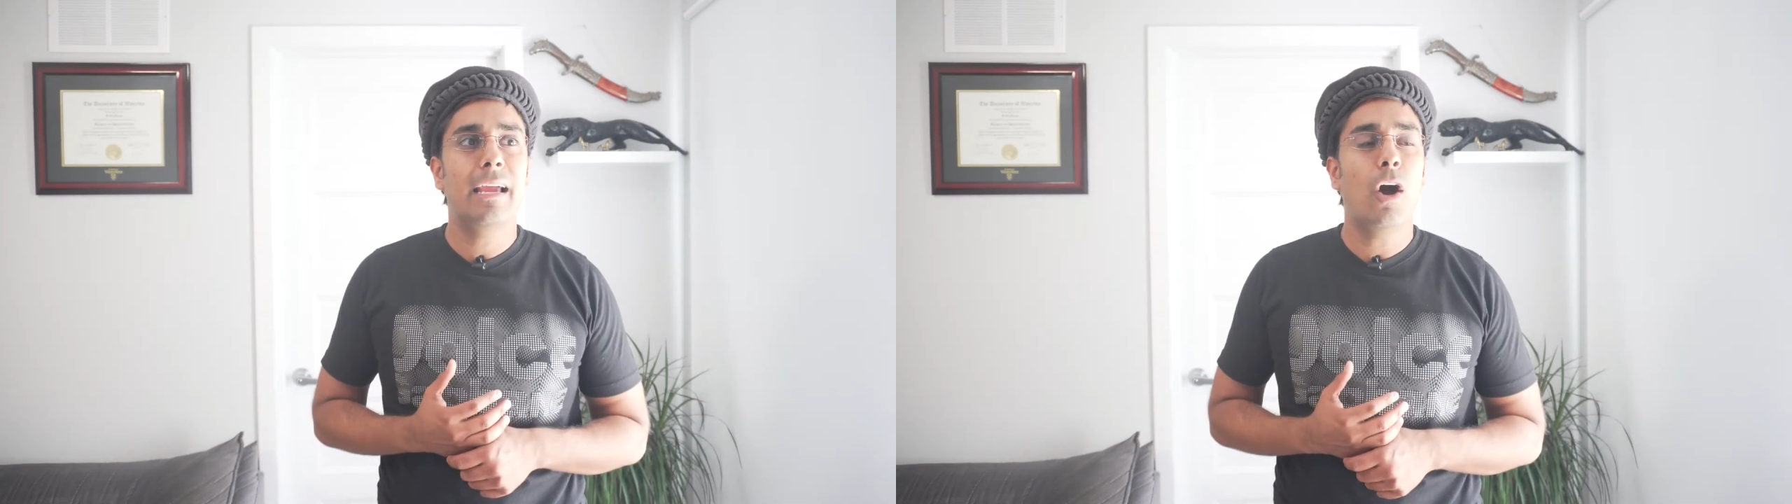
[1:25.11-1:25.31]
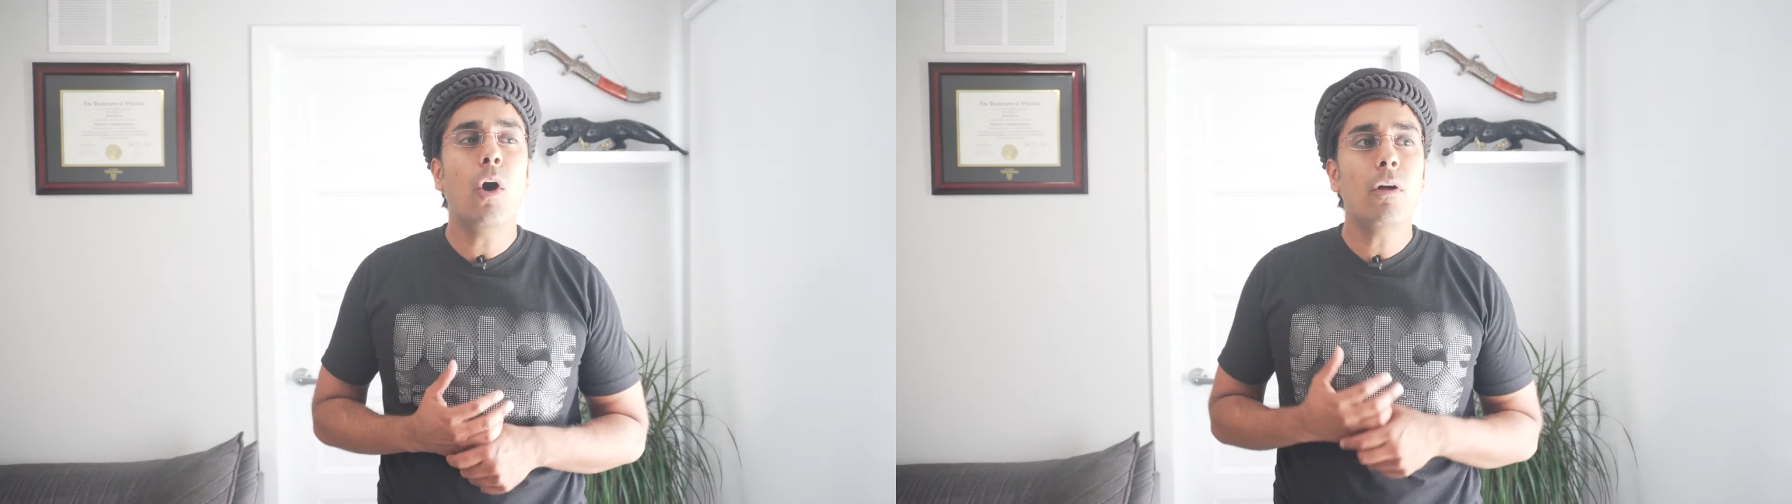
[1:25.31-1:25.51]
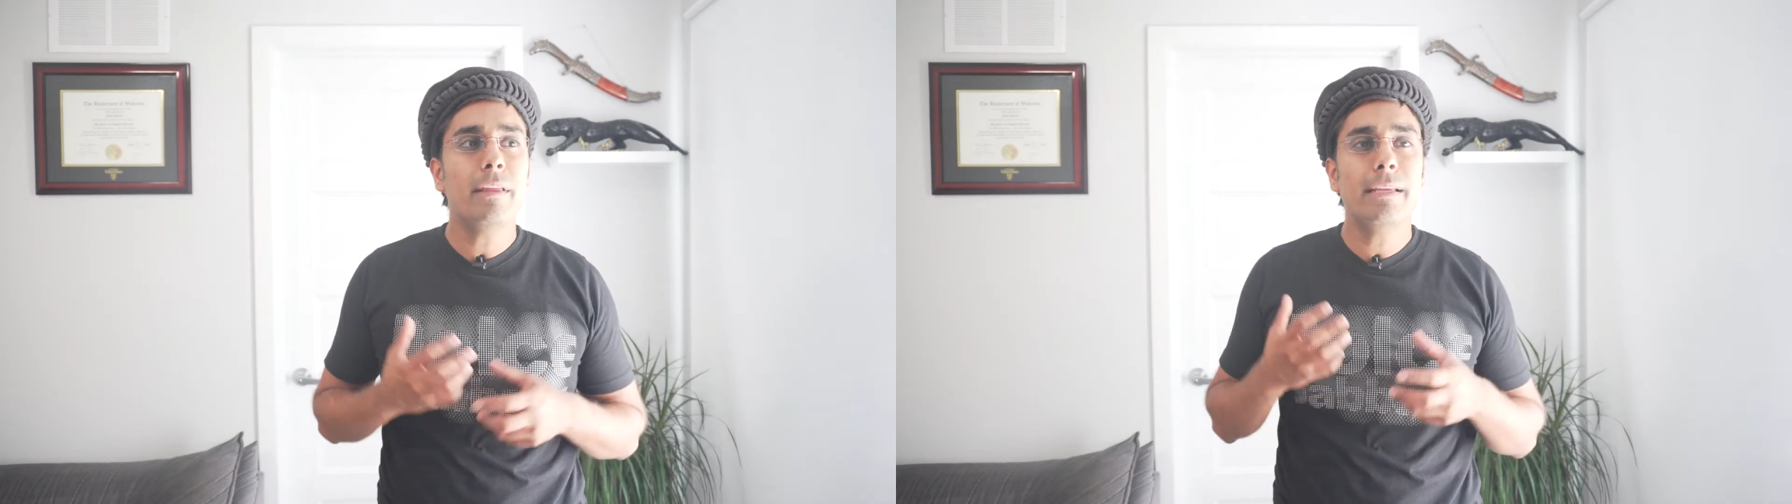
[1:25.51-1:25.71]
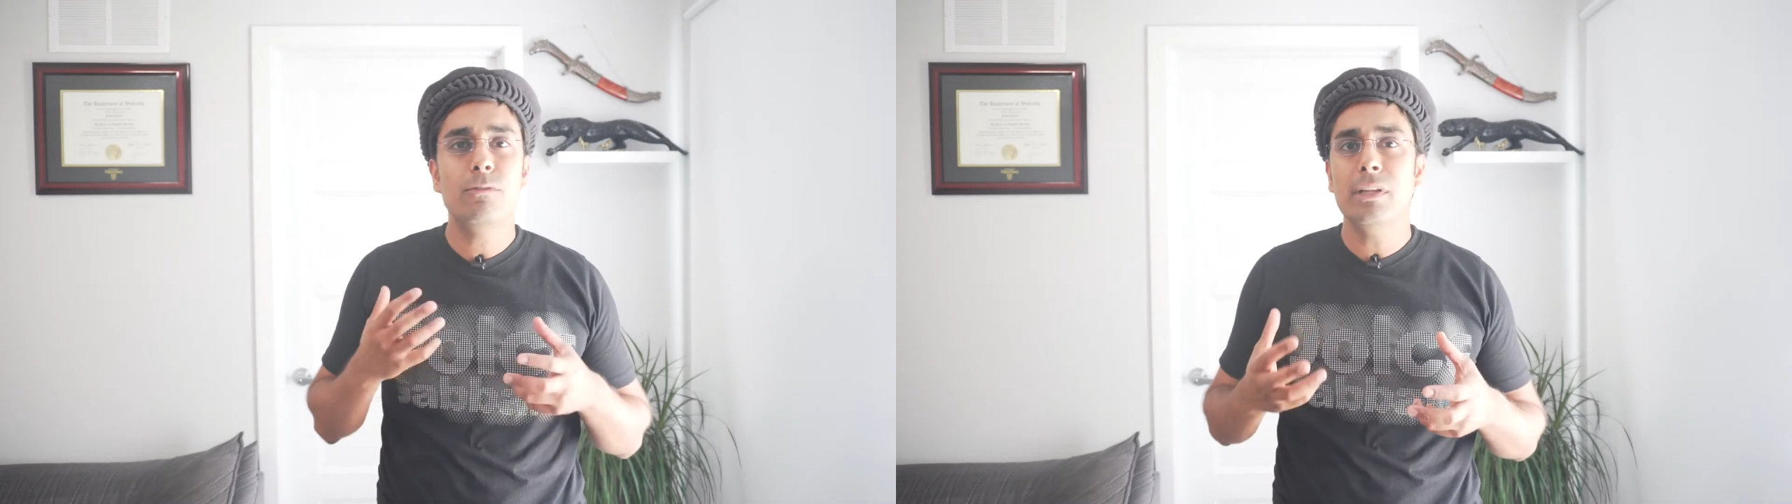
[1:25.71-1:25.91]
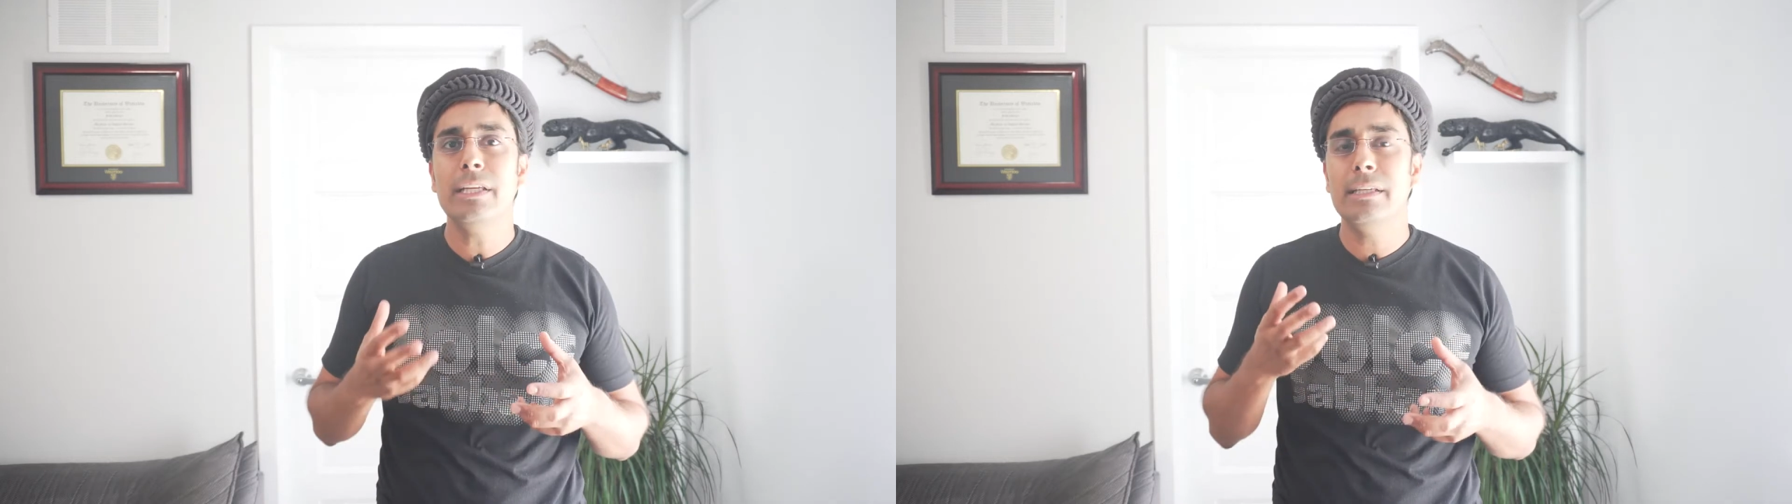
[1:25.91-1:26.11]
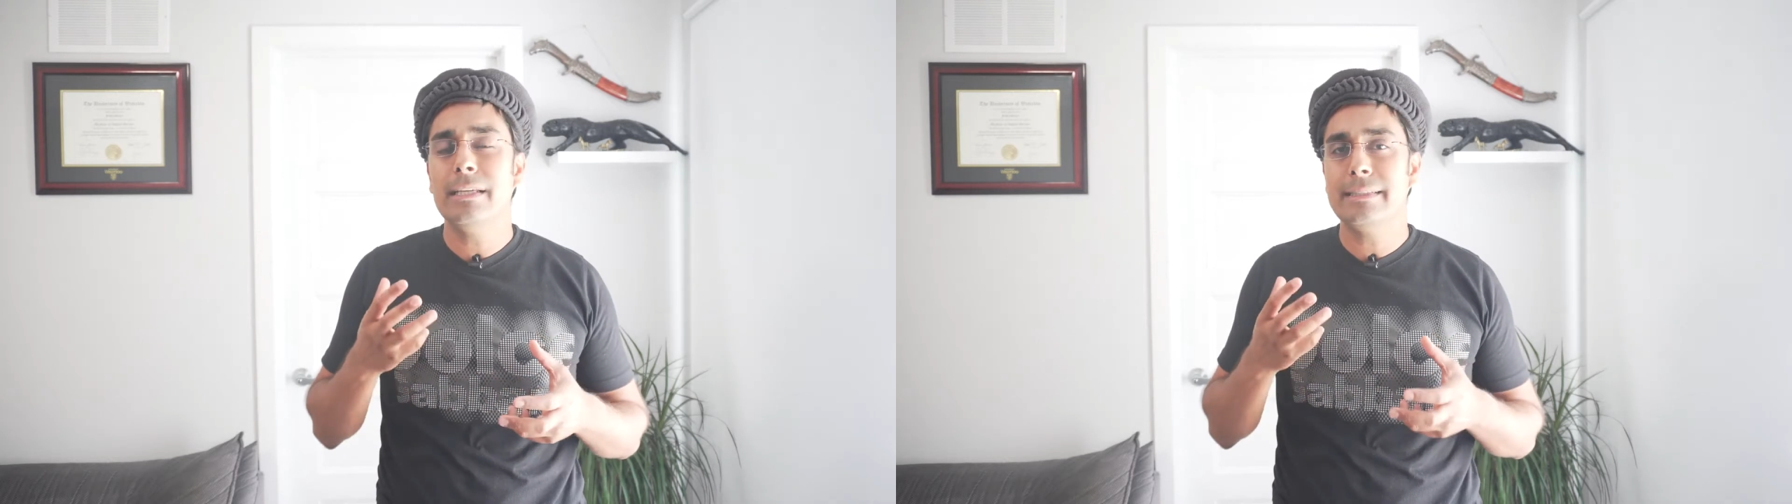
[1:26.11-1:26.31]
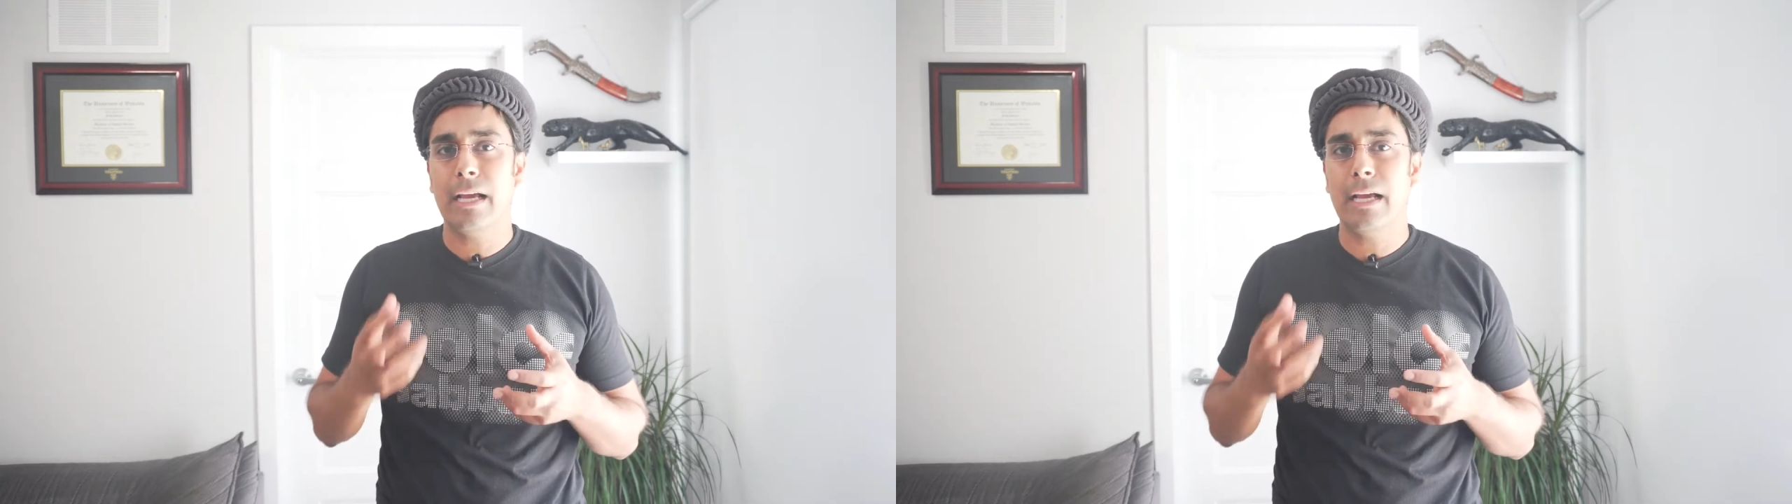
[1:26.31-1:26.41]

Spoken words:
All it really